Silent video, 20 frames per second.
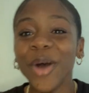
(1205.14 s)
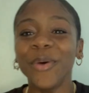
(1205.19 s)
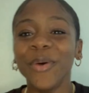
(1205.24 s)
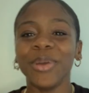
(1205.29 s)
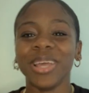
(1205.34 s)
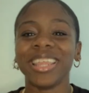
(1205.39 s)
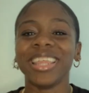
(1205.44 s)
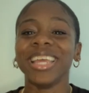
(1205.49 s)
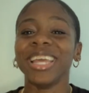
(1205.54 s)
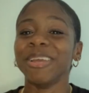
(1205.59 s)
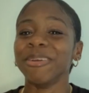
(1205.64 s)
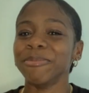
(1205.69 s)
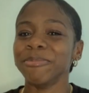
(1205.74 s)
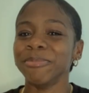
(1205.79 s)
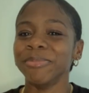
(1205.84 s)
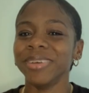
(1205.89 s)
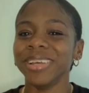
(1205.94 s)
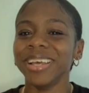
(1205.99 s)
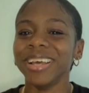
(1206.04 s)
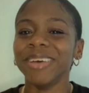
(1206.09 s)
with
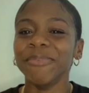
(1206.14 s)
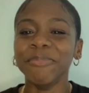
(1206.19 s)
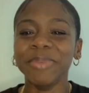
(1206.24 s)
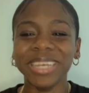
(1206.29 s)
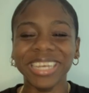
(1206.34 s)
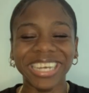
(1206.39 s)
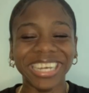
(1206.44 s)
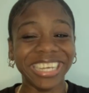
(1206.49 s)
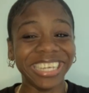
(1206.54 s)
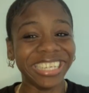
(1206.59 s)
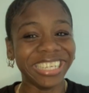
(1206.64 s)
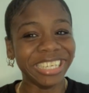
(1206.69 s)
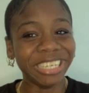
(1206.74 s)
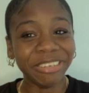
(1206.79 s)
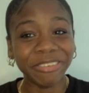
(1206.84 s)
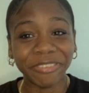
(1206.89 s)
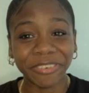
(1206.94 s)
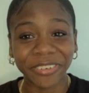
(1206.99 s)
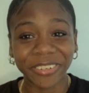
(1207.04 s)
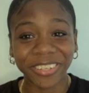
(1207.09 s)
him being
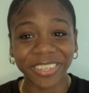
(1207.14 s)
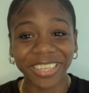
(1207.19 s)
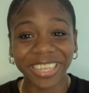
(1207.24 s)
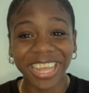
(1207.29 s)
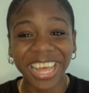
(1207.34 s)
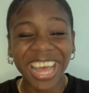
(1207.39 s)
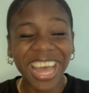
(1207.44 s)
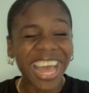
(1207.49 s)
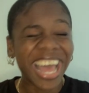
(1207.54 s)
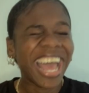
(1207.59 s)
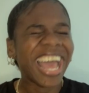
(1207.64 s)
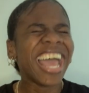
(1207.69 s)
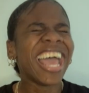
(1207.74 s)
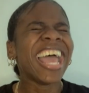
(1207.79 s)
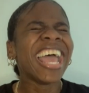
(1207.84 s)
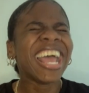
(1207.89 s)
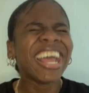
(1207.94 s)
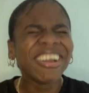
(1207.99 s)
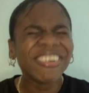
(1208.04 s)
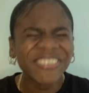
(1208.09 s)
evil
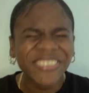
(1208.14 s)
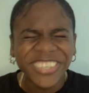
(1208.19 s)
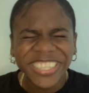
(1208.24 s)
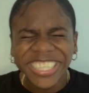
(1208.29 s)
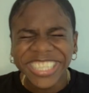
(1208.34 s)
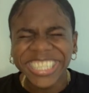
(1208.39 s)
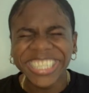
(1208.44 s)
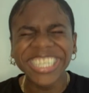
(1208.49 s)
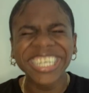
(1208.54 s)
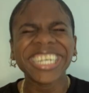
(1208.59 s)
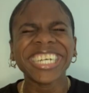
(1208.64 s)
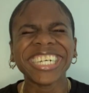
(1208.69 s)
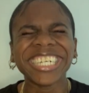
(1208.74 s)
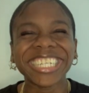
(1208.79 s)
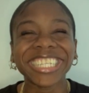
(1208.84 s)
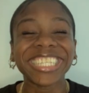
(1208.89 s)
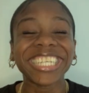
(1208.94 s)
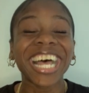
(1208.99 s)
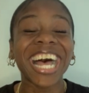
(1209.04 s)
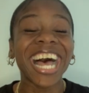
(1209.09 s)
every
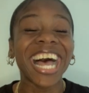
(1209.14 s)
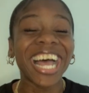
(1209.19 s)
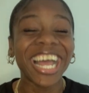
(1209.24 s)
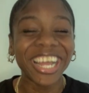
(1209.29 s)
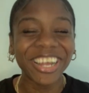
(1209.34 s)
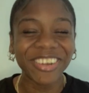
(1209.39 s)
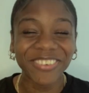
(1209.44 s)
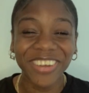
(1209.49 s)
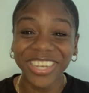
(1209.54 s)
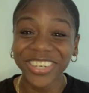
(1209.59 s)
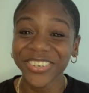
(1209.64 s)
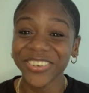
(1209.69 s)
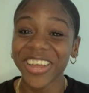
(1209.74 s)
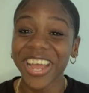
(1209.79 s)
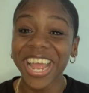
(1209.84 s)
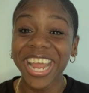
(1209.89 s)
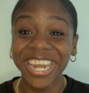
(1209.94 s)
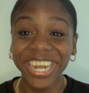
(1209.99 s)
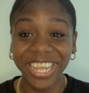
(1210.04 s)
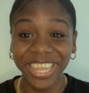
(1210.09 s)
single time I do
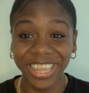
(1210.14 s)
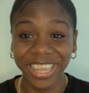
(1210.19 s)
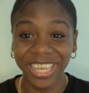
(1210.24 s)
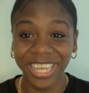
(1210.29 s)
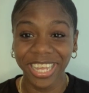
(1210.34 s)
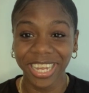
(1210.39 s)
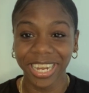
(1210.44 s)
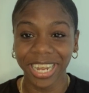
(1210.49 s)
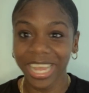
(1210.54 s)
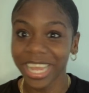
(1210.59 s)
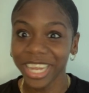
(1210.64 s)
anything.